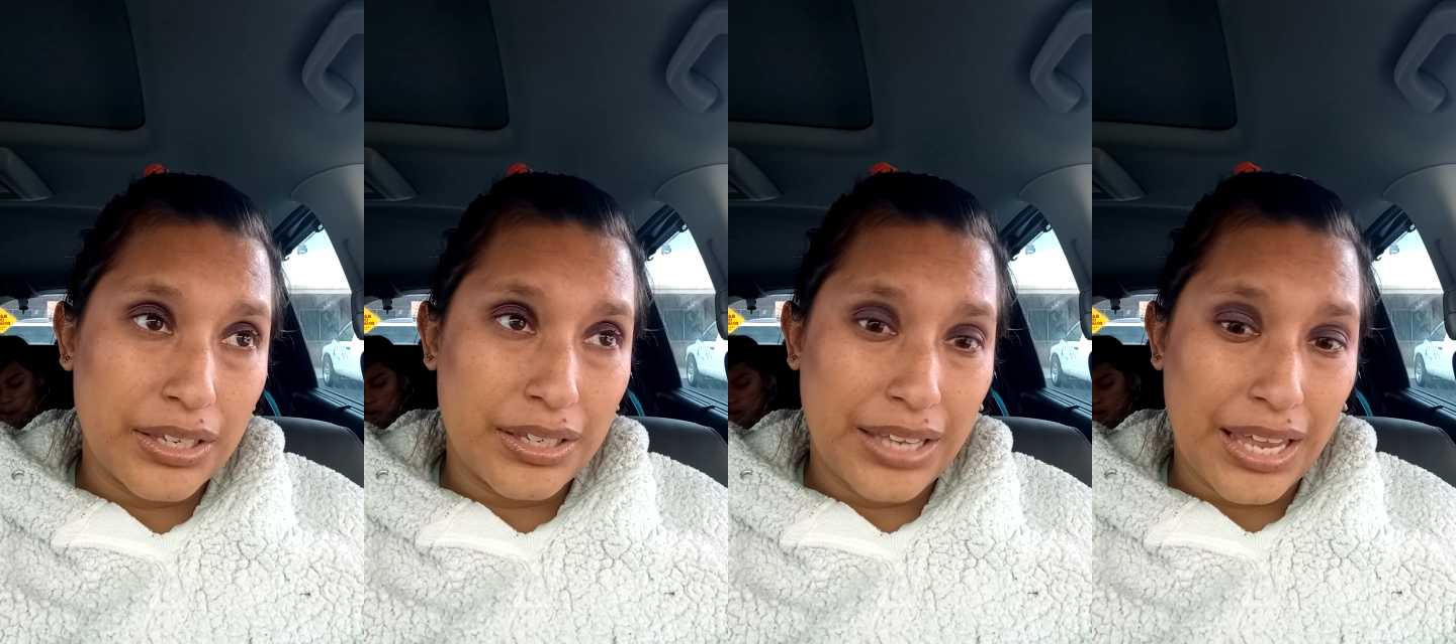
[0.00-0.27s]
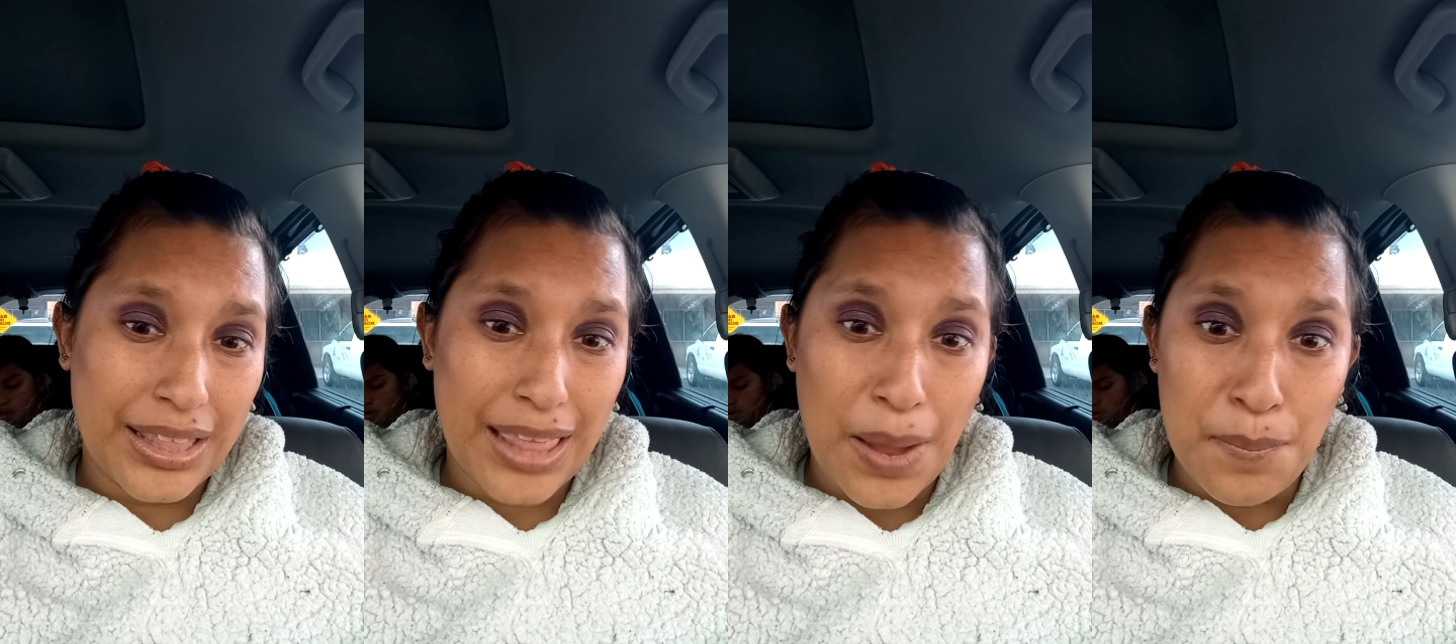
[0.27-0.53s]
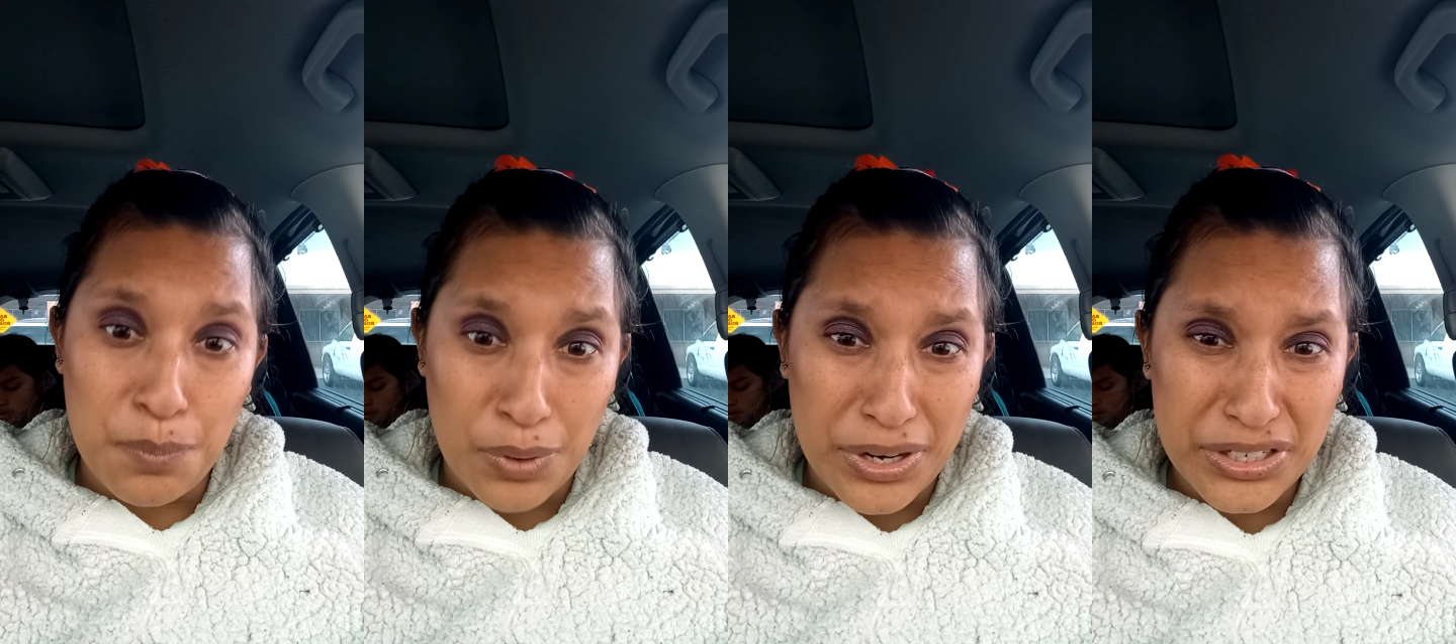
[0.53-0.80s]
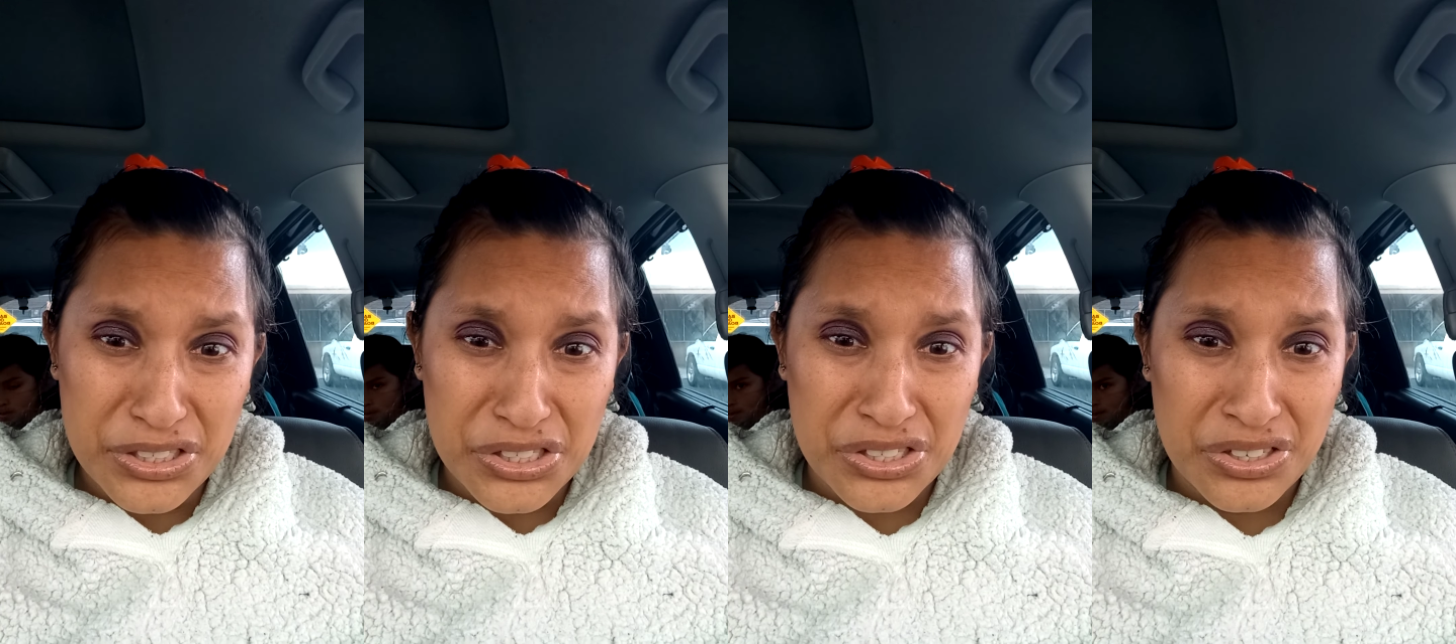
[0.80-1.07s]
get that
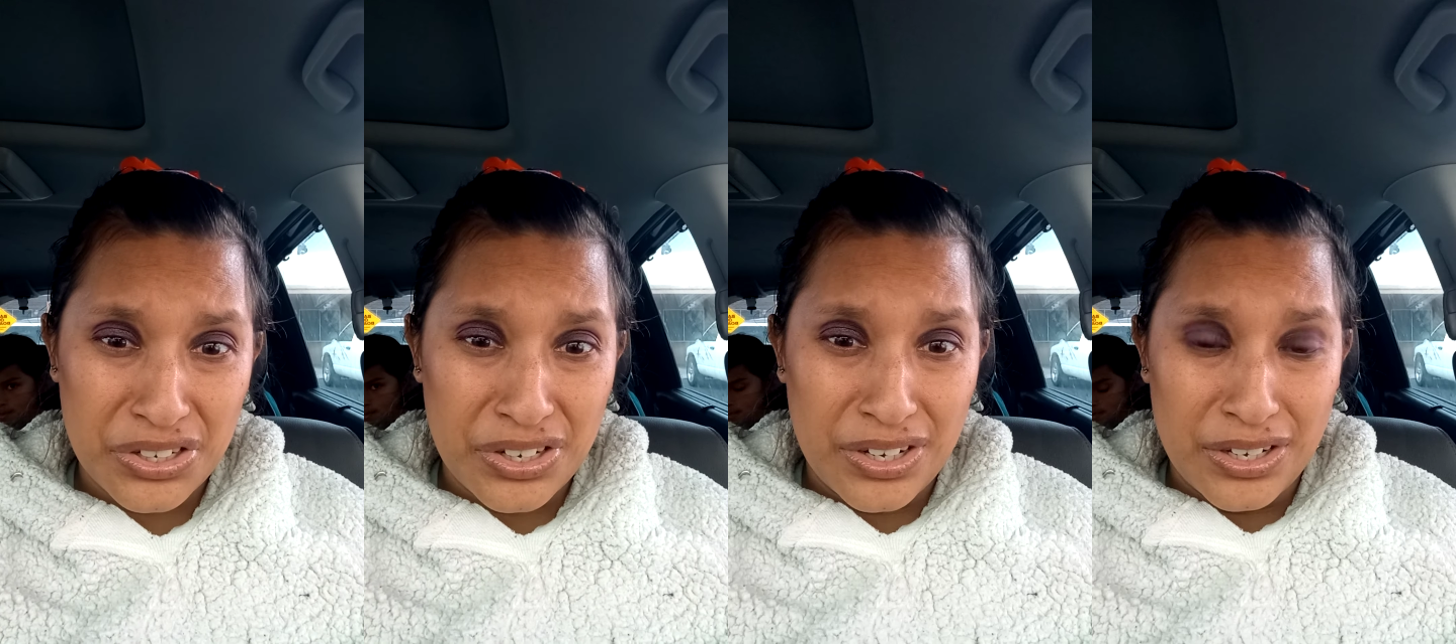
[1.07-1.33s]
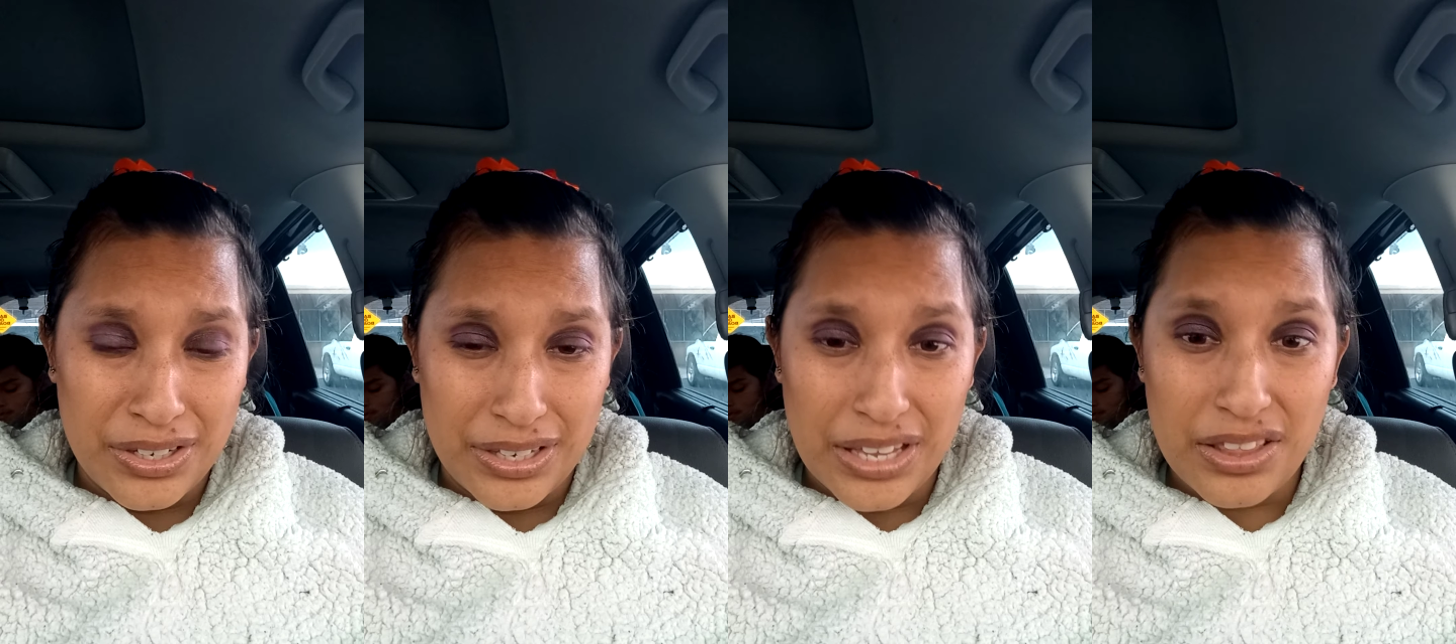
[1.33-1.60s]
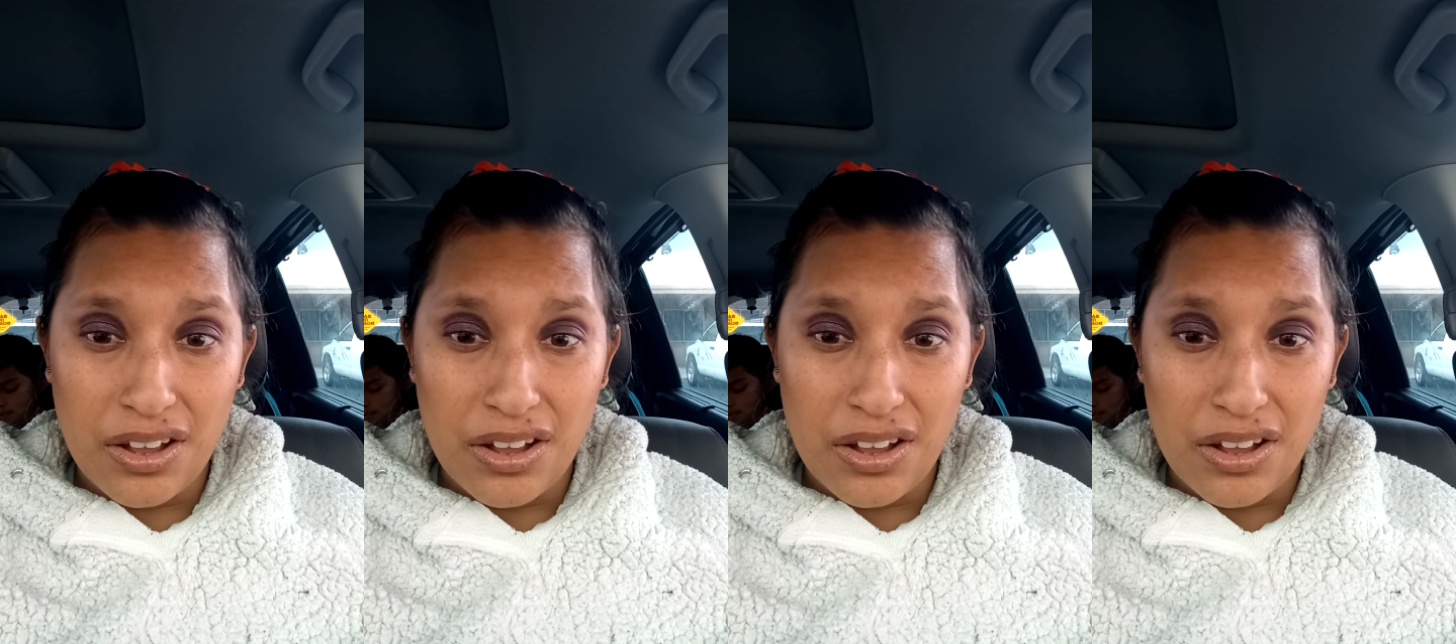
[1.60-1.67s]
brush, get